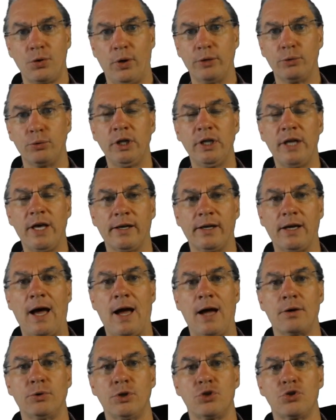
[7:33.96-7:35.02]
So I really
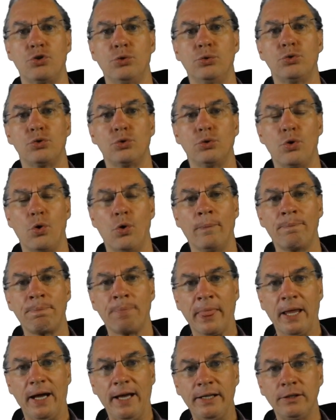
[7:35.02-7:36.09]
encourage you to go
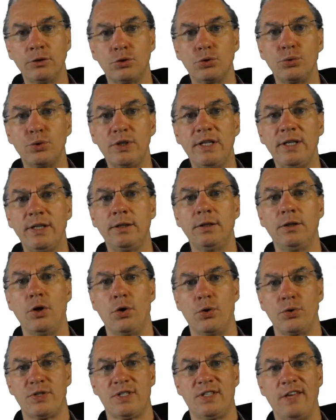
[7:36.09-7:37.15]
and to dig
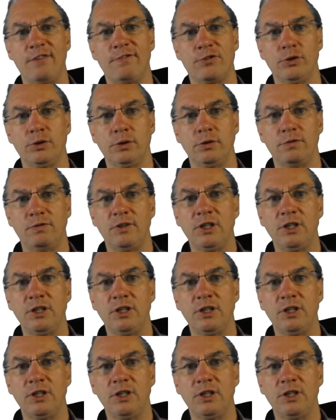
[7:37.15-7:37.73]
those different